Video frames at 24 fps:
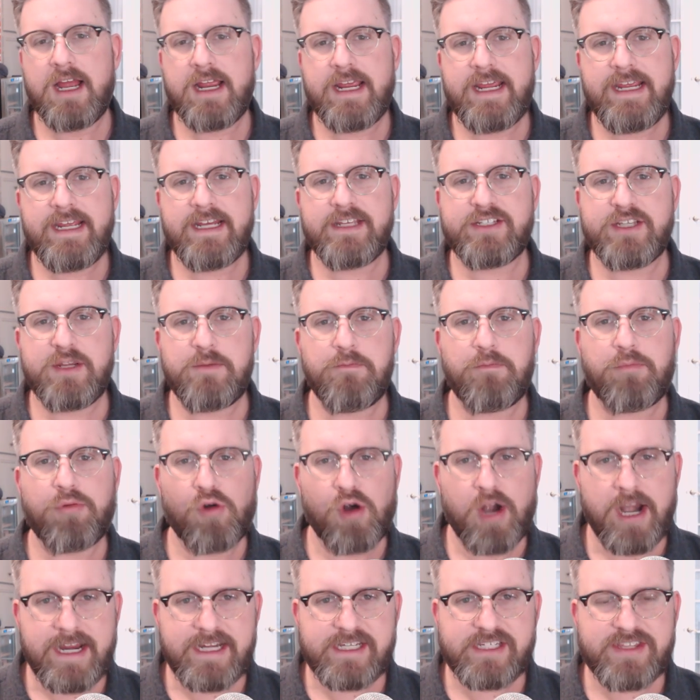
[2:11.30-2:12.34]
He has
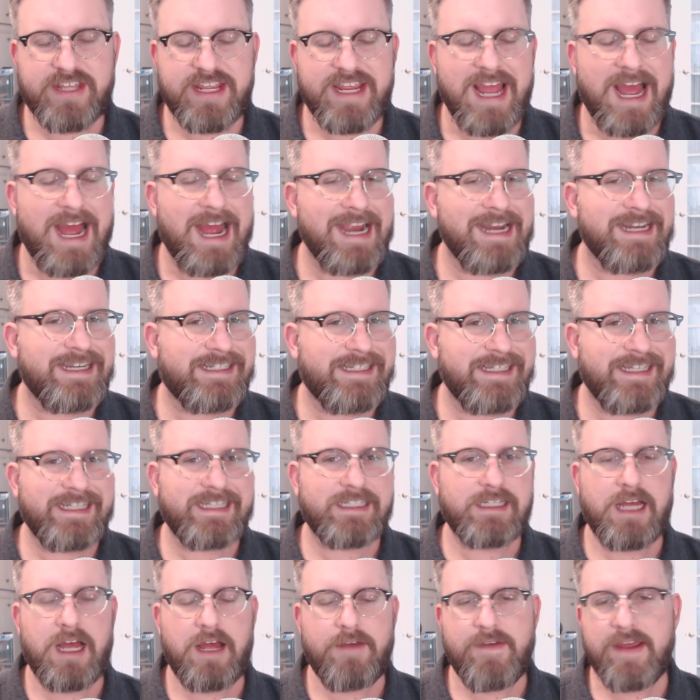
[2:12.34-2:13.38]
embraced the
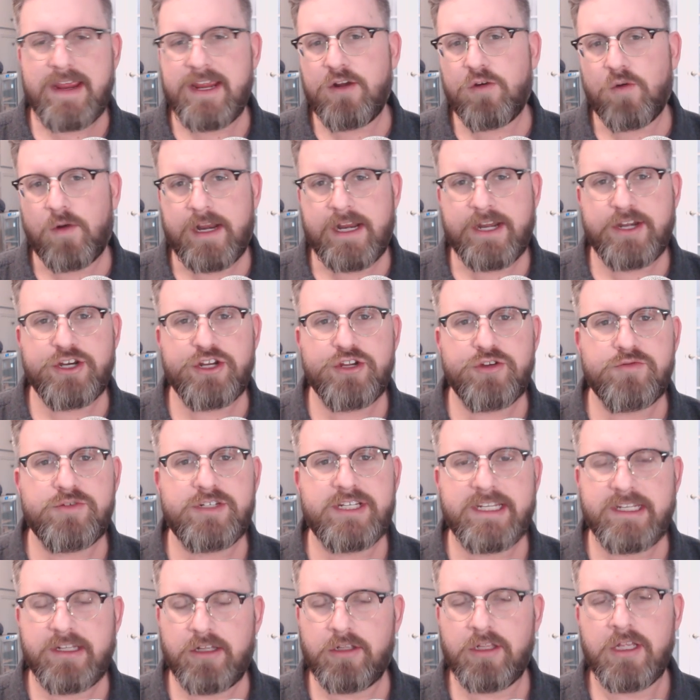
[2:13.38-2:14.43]
idea of a Green New
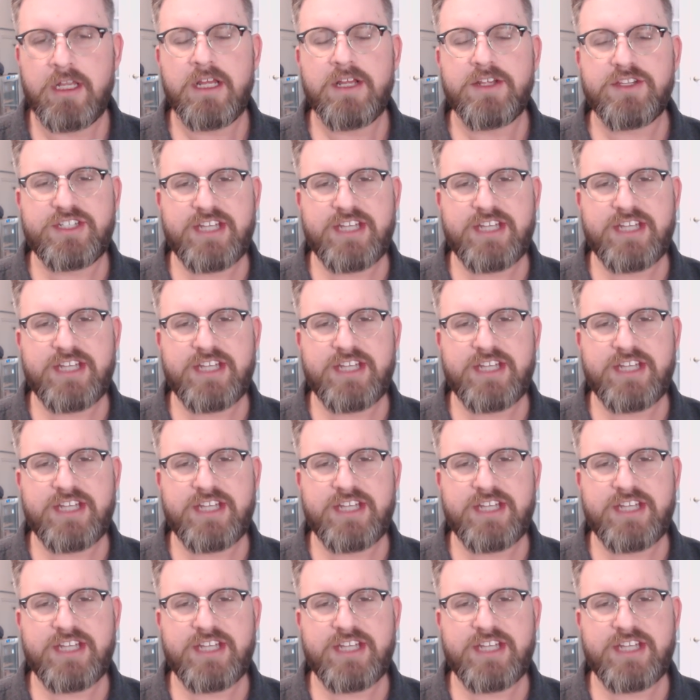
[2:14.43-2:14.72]
Deal,